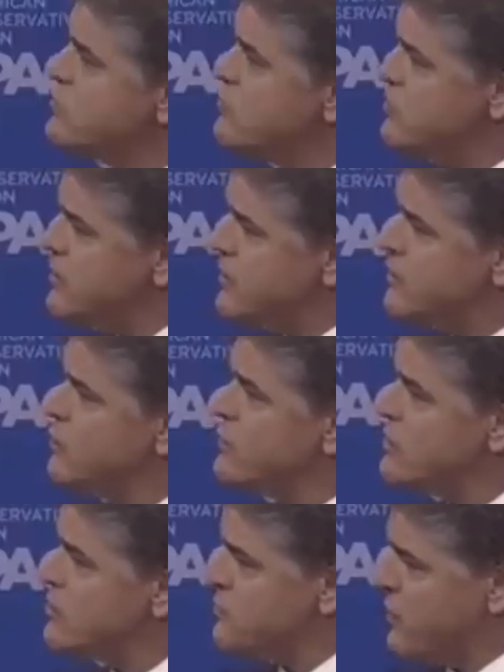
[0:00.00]
you deal
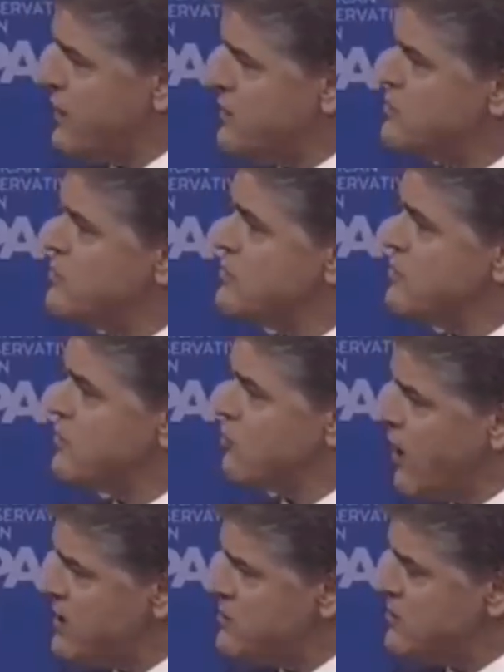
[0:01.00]
with this
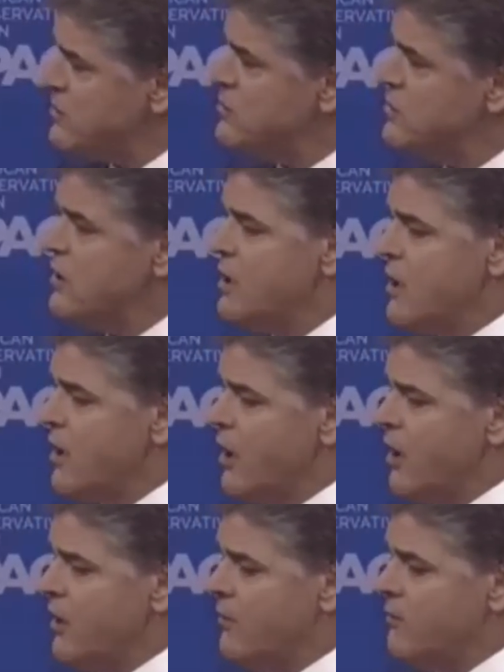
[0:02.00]
crisis
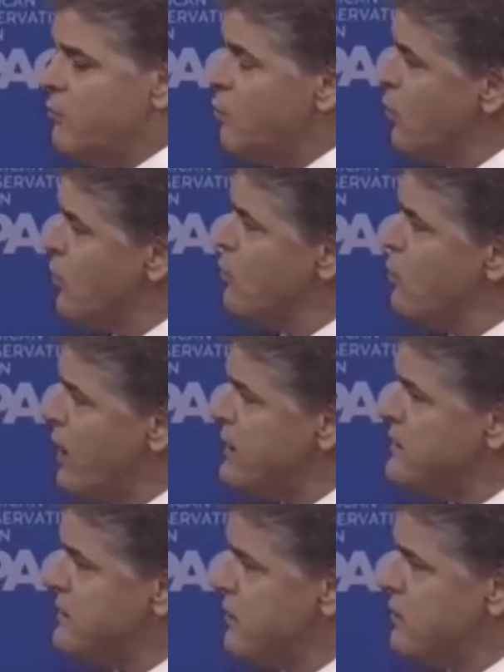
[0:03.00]
of
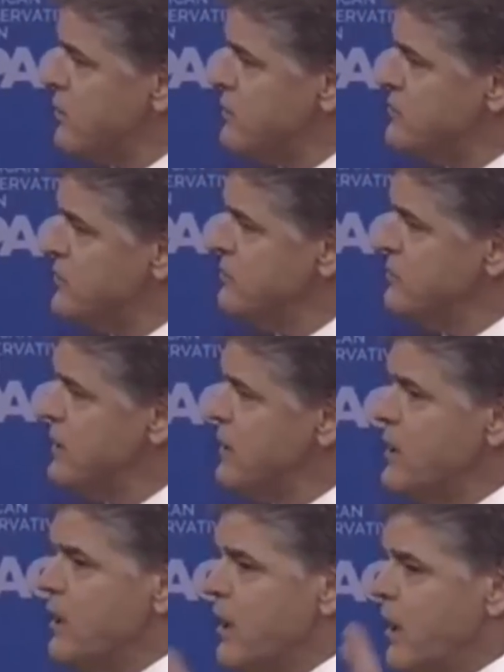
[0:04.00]
worldwide terrorism,
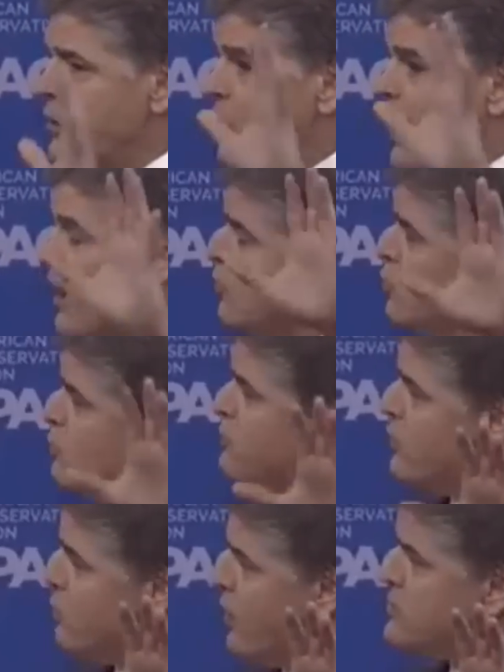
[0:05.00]
a group
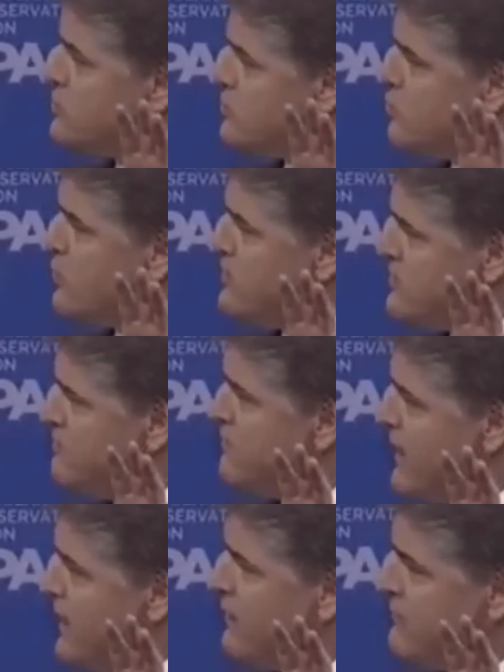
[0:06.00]
that wants to raise the
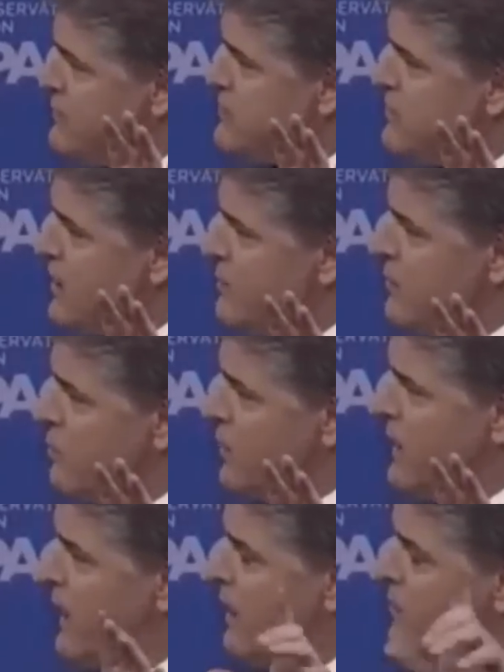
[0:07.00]
flag of Islam in the
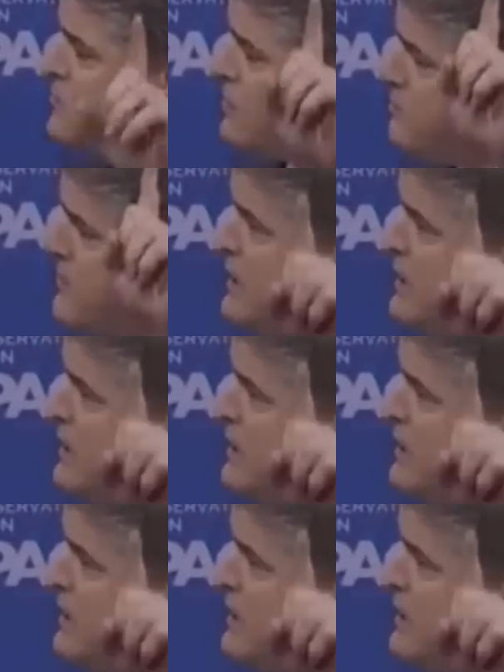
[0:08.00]
White House and